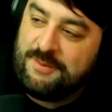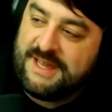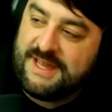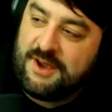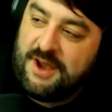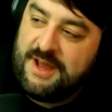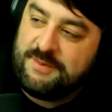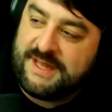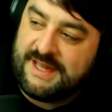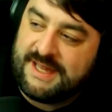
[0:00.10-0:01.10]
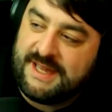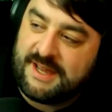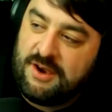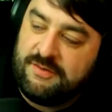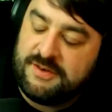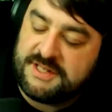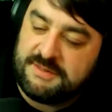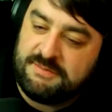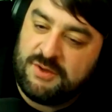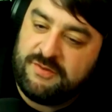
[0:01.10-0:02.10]
right, we can go ahead. We can kick over
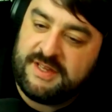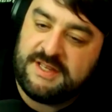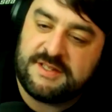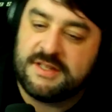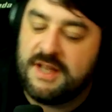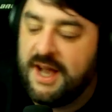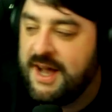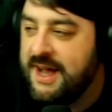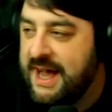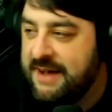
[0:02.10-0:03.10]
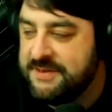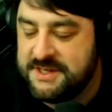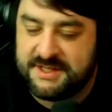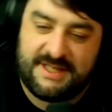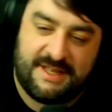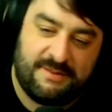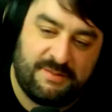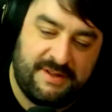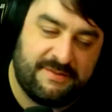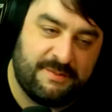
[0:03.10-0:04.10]
to movies. Obviously,
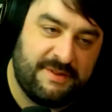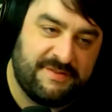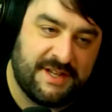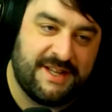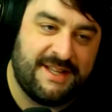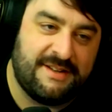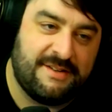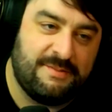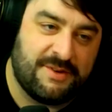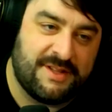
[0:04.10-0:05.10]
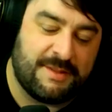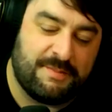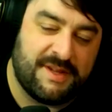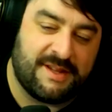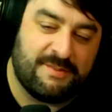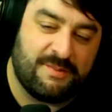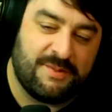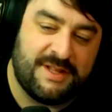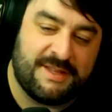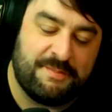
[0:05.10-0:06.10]
we've done it. We're at
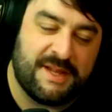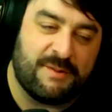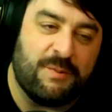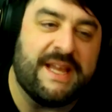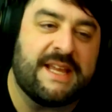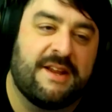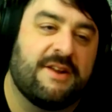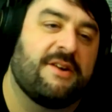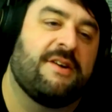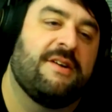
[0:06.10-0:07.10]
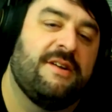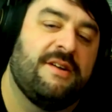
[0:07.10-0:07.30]
the big week here.